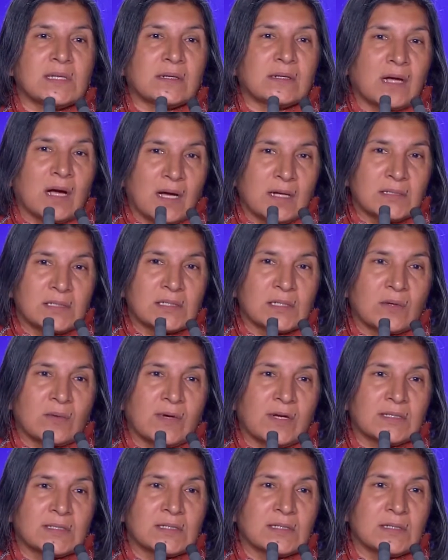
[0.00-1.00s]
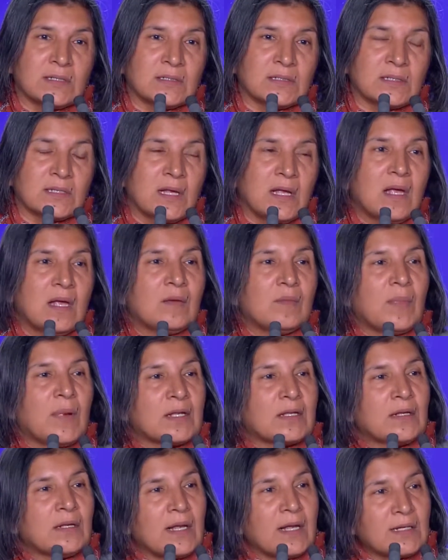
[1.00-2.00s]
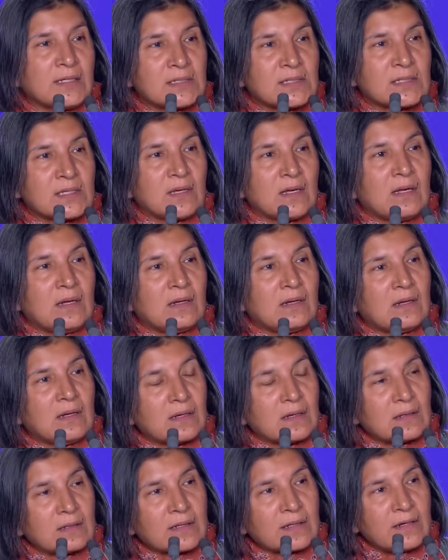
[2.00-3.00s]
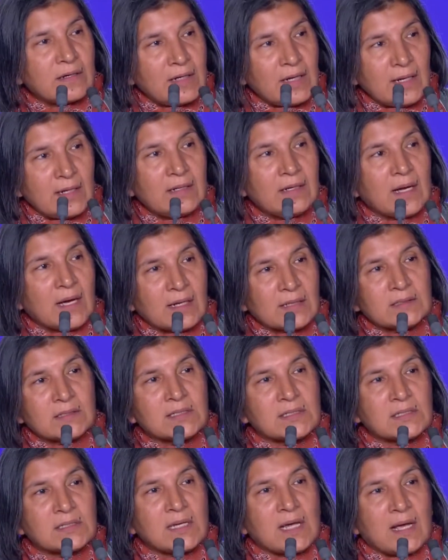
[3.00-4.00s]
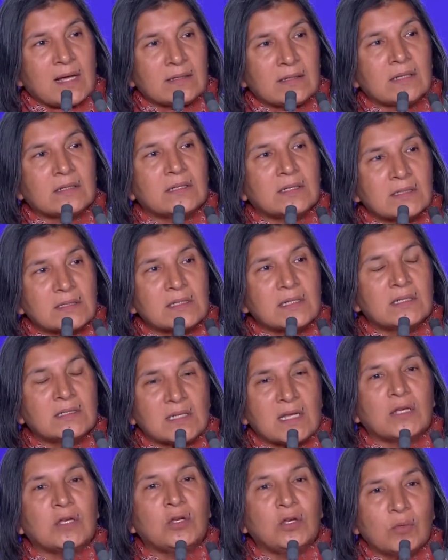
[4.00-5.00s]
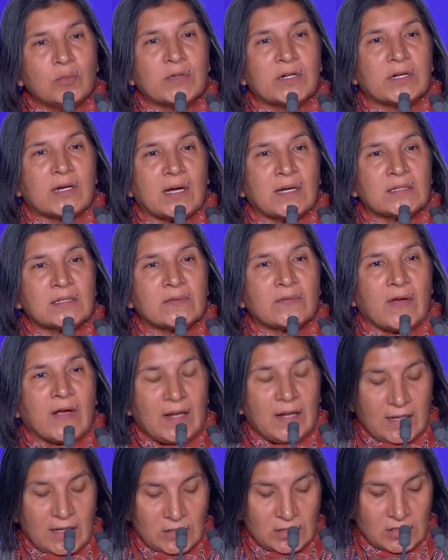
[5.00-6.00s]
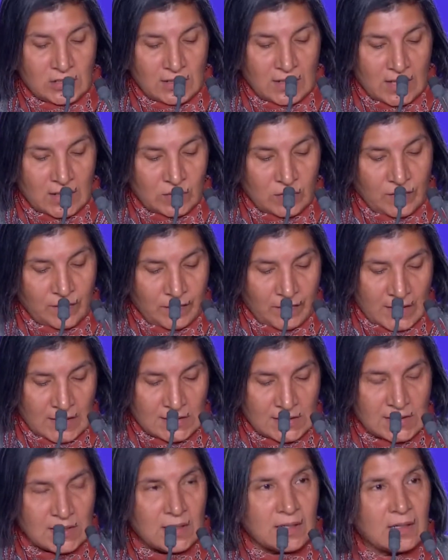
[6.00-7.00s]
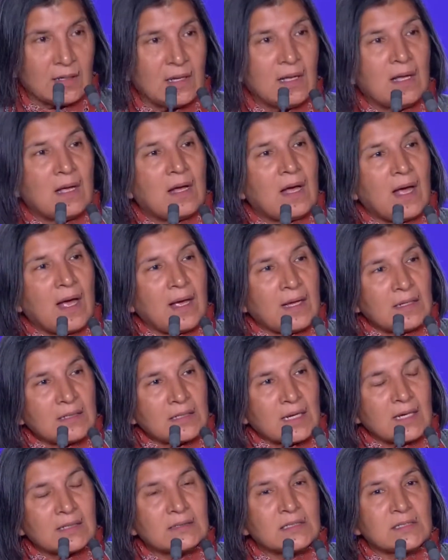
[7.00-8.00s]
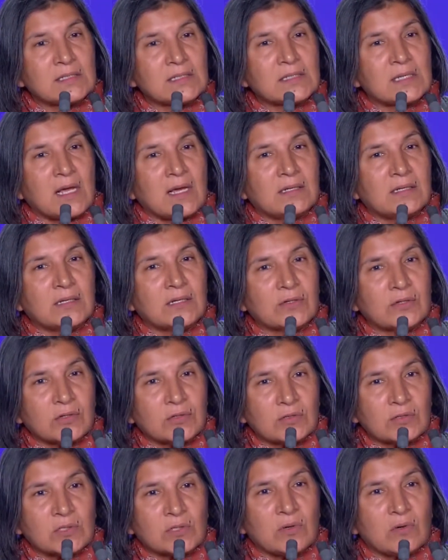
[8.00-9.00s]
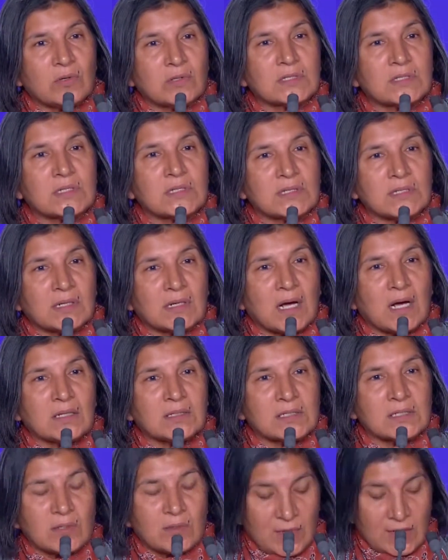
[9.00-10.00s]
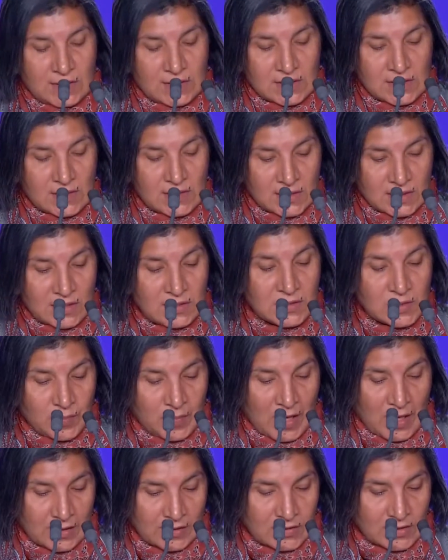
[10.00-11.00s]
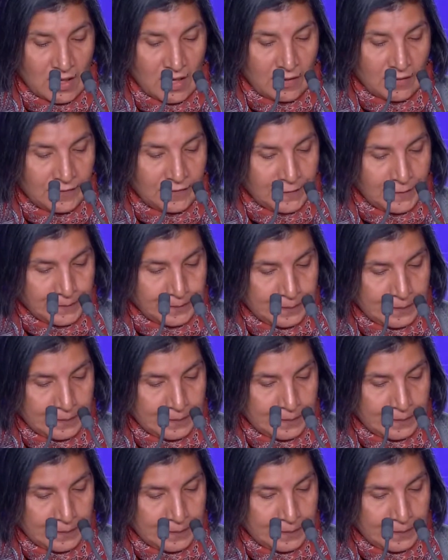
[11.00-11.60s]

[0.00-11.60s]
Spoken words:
and consequences, but let's clearly understand that this is a human rights violation that we're facing, and understanding root causes and consequences is part of